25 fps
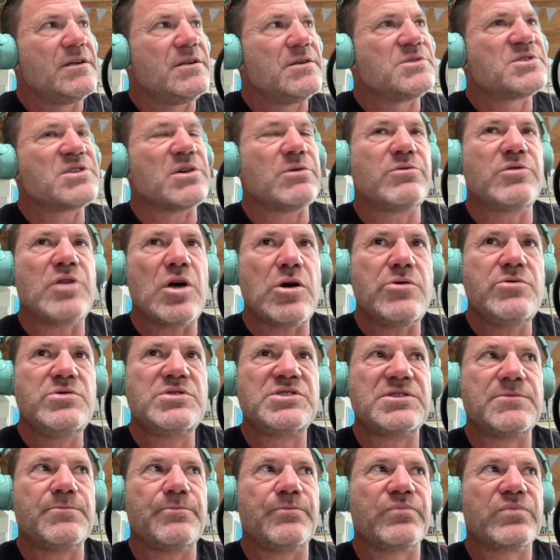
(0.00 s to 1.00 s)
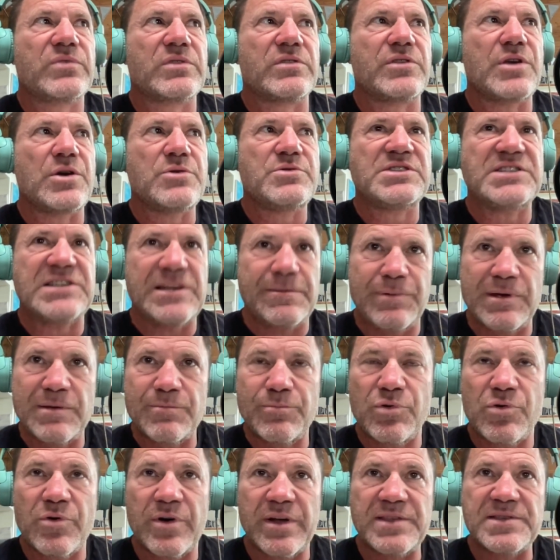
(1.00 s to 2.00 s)
So those tipping
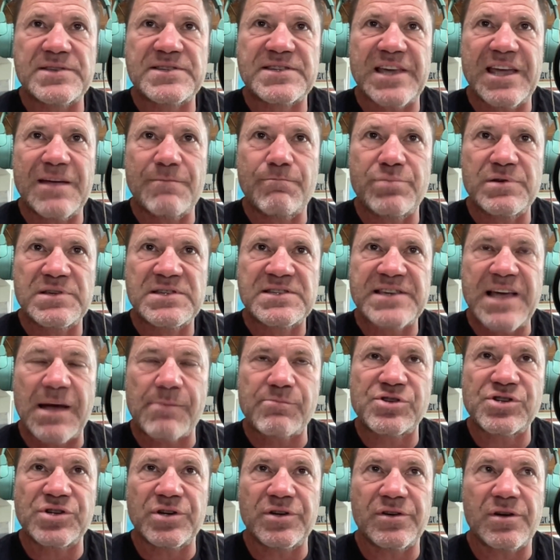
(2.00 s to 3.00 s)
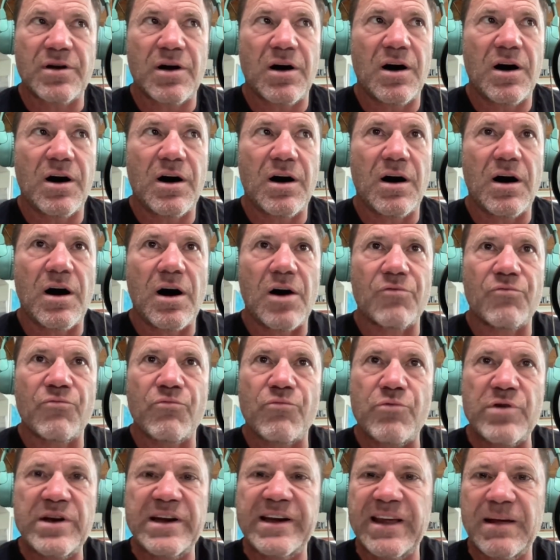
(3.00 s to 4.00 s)
points in perception are
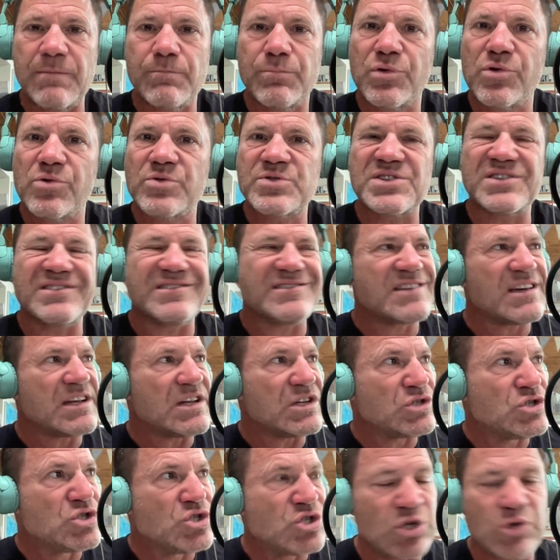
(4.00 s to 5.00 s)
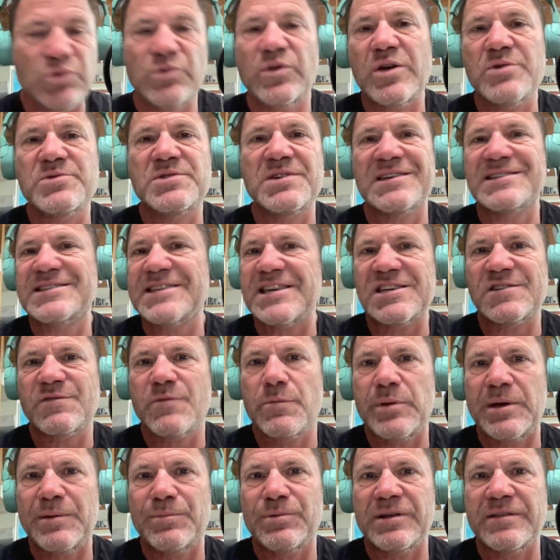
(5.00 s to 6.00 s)
really important. Do those exist for
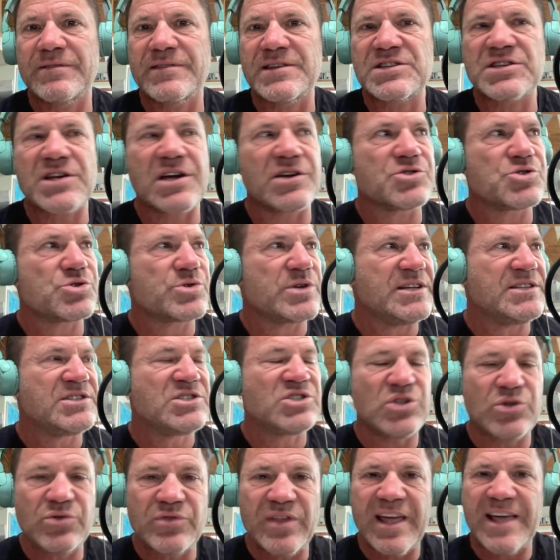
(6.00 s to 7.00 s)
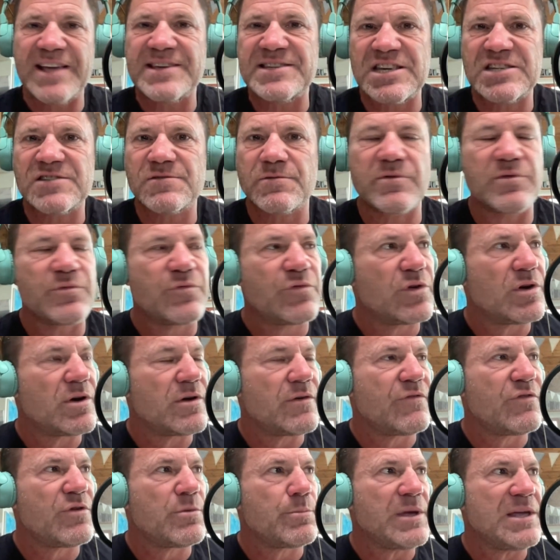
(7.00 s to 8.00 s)
people in this country? Do they exist
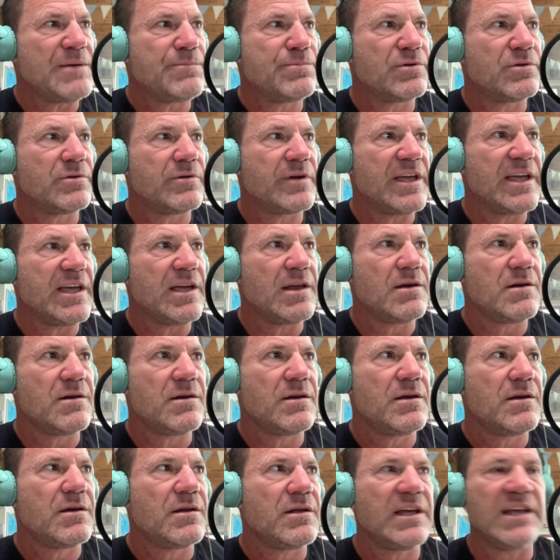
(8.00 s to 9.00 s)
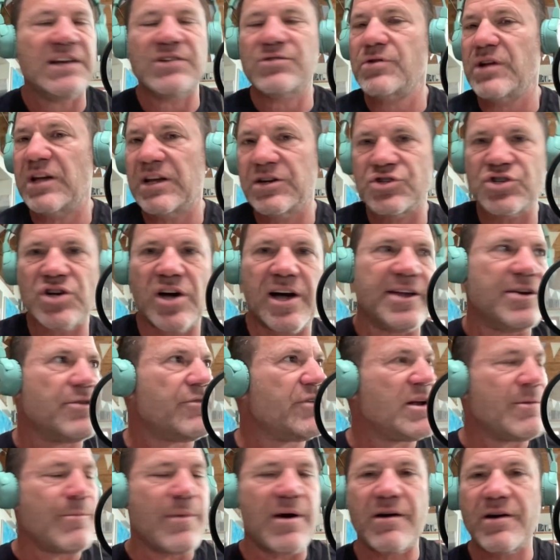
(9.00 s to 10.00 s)
for people in China
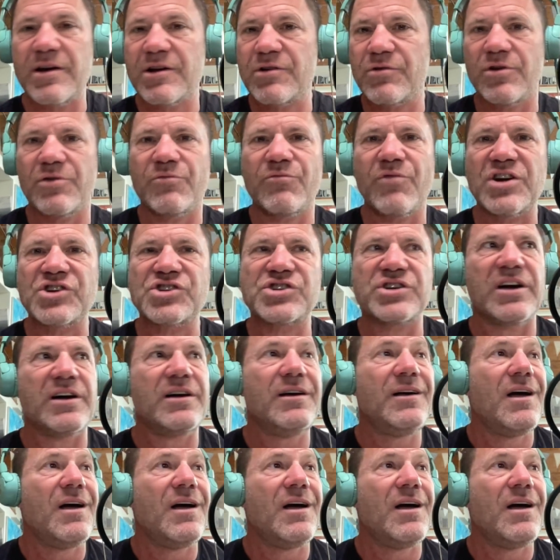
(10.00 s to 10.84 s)
and America and Russia?